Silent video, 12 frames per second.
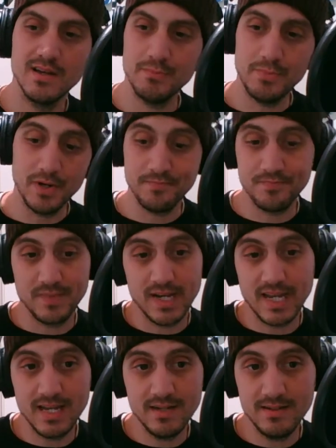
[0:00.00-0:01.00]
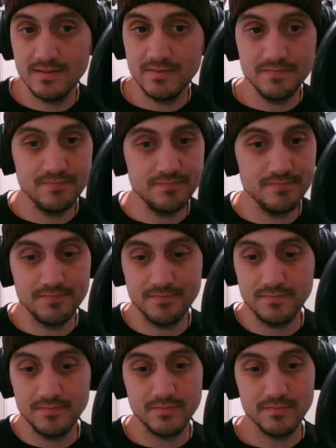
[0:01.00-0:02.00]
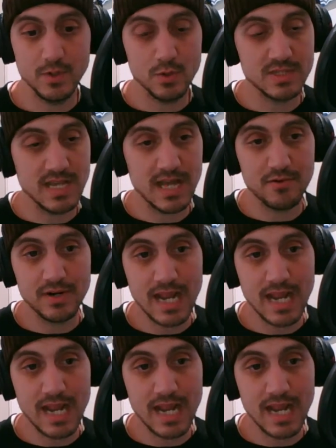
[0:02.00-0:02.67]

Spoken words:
But again, no salary